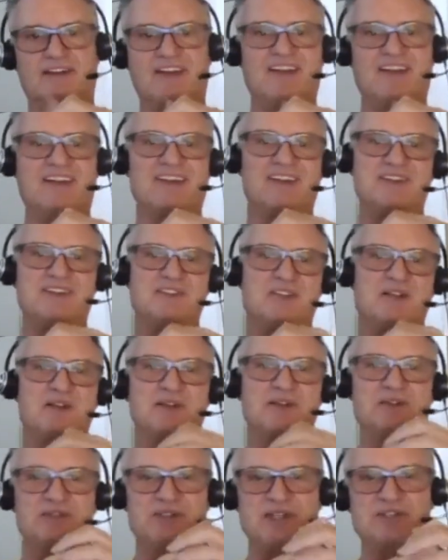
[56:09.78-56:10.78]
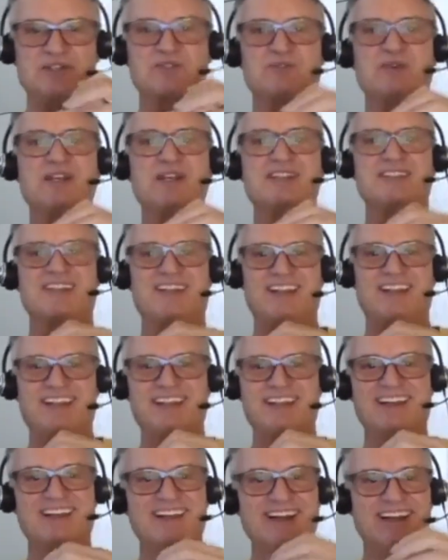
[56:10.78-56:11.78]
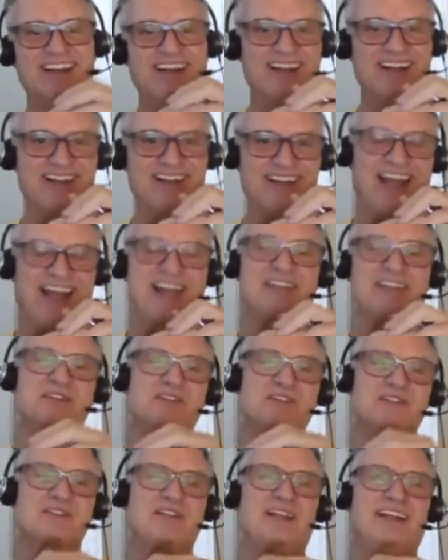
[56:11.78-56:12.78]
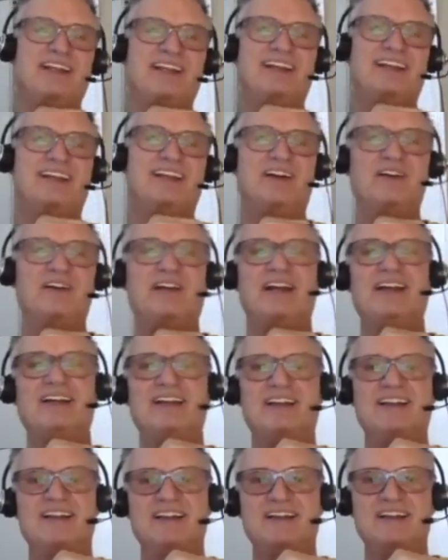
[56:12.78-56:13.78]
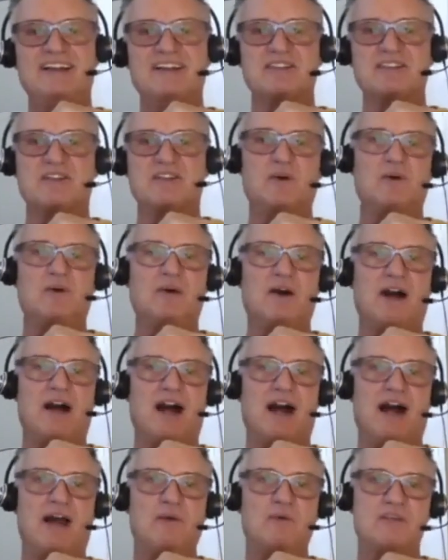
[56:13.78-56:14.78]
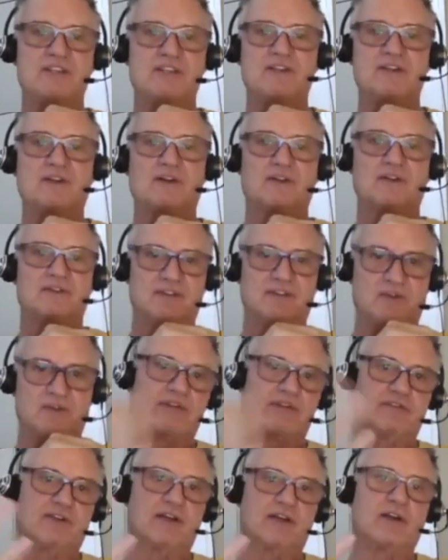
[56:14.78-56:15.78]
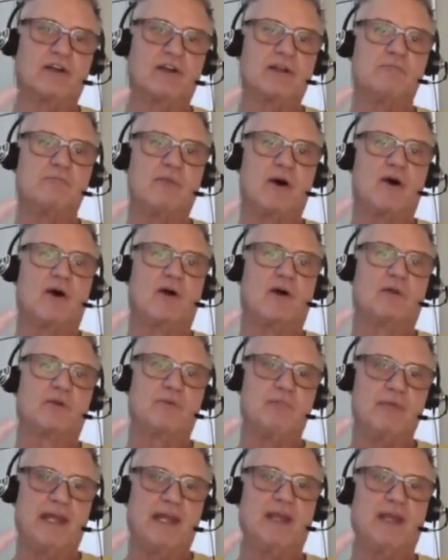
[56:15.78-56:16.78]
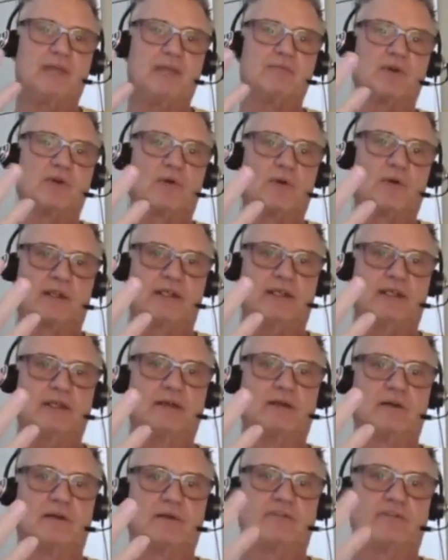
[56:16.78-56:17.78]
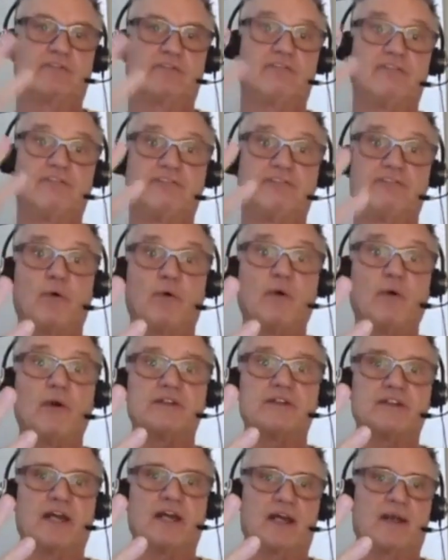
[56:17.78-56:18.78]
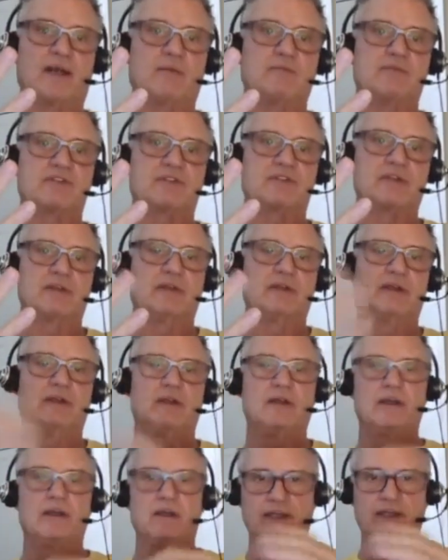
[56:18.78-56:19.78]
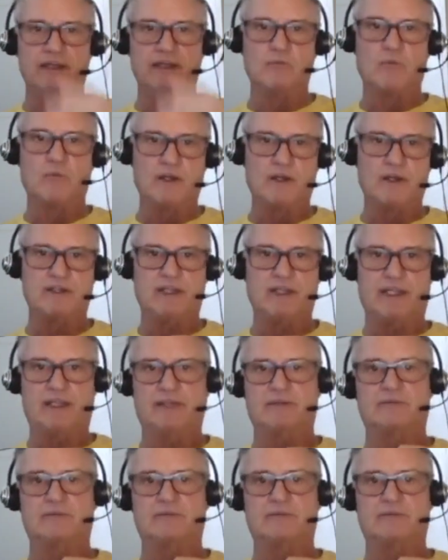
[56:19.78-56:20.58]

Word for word: Just recently in Kansas City. Okay. So I was either going to be severely mauled, maimed, or killed four times in one day.